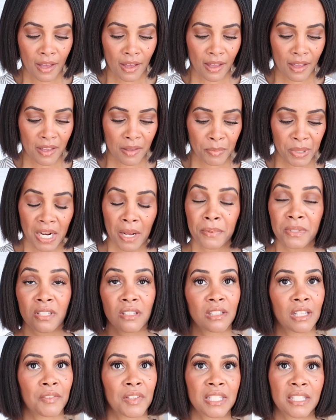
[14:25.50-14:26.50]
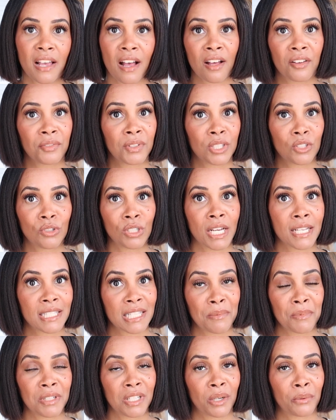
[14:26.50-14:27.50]
um, but I absolutely love this outfit. You guys
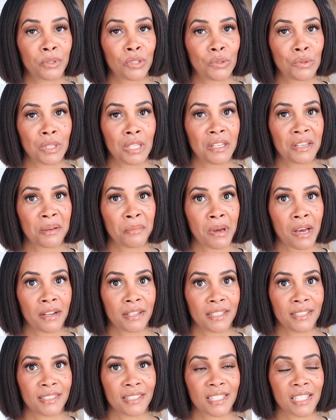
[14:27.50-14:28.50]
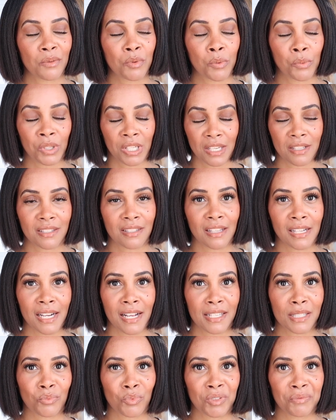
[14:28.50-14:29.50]
let me know what you think about it and we'll get to the next